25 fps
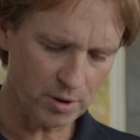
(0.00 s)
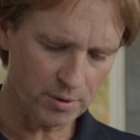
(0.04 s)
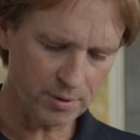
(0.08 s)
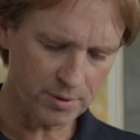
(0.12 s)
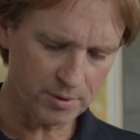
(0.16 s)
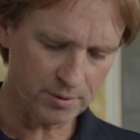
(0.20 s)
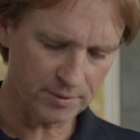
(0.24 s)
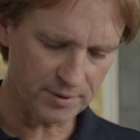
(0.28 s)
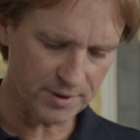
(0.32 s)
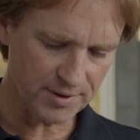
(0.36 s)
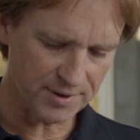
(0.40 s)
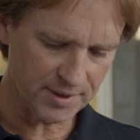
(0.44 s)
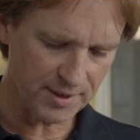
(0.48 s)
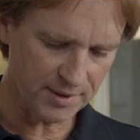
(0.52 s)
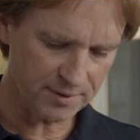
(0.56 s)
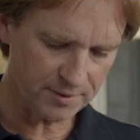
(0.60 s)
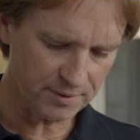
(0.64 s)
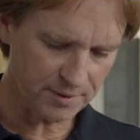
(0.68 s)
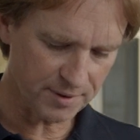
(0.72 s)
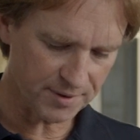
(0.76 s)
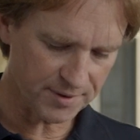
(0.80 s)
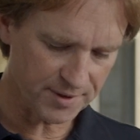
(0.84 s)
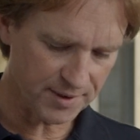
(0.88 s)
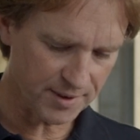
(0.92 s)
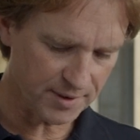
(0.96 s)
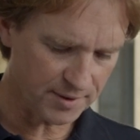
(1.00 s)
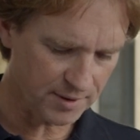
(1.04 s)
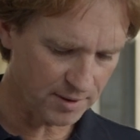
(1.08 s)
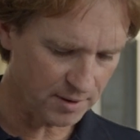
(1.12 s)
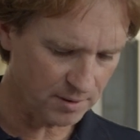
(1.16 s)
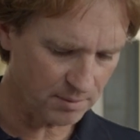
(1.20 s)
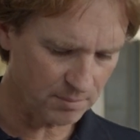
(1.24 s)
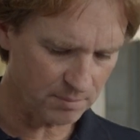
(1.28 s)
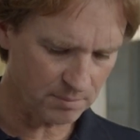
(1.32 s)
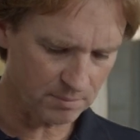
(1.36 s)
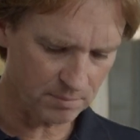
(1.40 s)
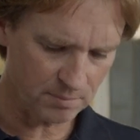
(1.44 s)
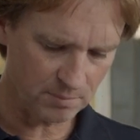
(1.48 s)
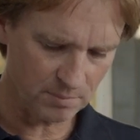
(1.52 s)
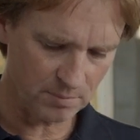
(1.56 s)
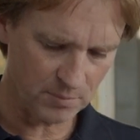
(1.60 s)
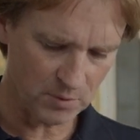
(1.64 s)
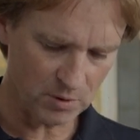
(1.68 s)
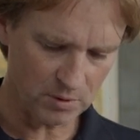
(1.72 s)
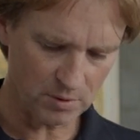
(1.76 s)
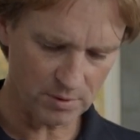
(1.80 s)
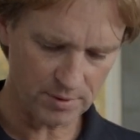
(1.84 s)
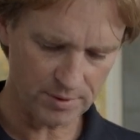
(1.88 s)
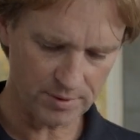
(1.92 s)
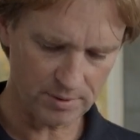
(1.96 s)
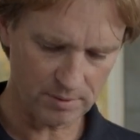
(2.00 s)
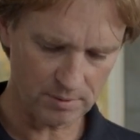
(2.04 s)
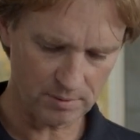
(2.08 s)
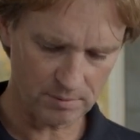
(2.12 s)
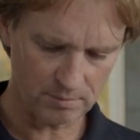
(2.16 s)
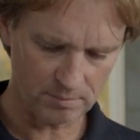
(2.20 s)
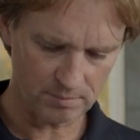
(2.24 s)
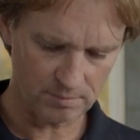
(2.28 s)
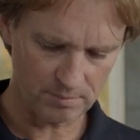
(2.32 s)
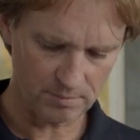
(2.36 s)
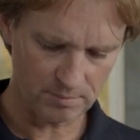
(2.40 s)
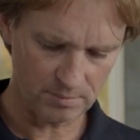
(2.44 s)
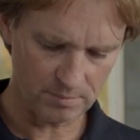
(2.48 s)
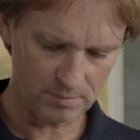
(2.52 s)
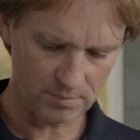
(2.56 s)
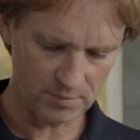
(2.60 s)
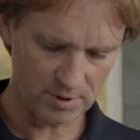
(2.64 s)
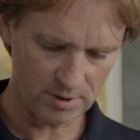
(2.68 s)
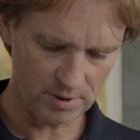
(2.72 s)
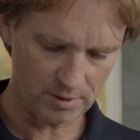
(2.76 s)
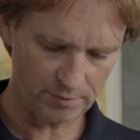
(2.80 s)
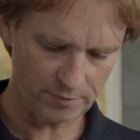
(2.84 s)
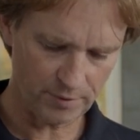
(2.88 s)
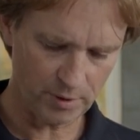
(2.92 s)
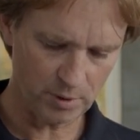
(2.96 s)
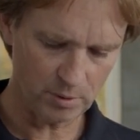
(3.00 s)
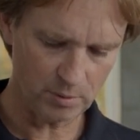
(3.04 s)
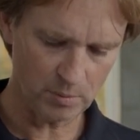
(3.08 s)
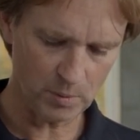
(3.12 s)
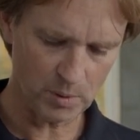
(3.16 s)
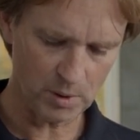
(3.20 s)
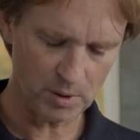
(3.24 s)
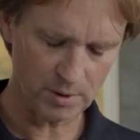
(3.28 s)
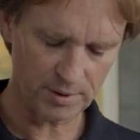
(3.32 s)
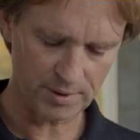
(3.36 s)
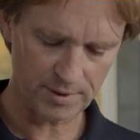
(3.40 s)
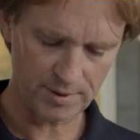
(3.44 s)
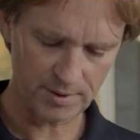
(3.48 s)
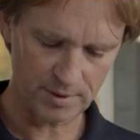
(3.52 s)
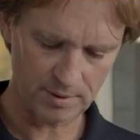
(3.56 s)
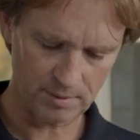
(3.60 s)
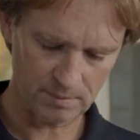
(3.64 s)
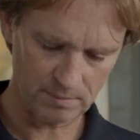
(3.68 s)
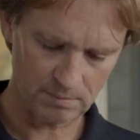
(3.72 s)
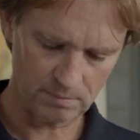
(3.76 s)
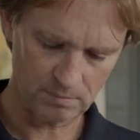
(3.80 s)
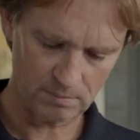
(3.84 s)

you the centering system, also in a few words.